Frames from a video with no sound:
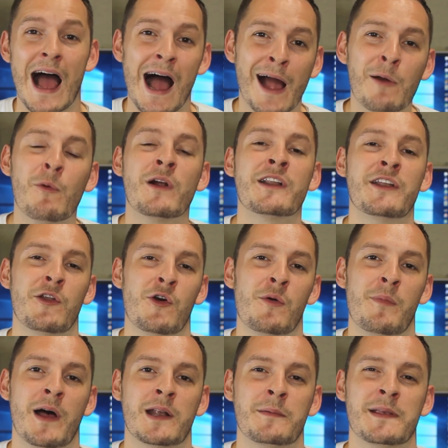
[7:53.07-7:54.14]
I want to know
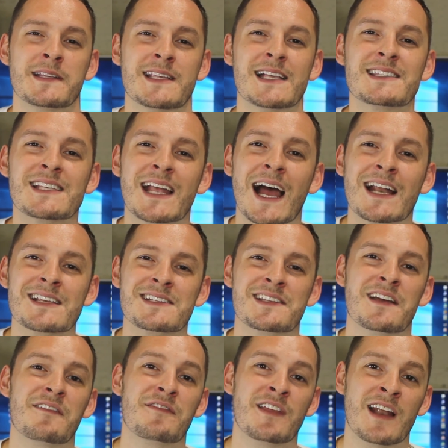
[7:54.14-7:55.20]
about them because that's the kind of
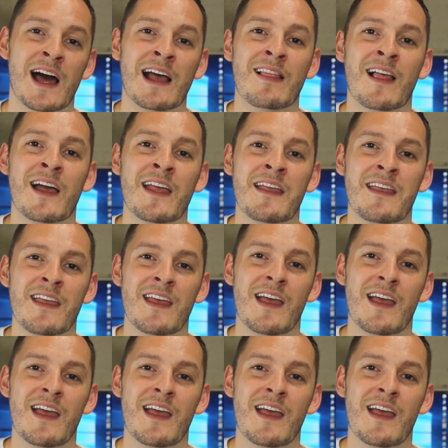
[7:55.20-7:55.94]
stuff that I like.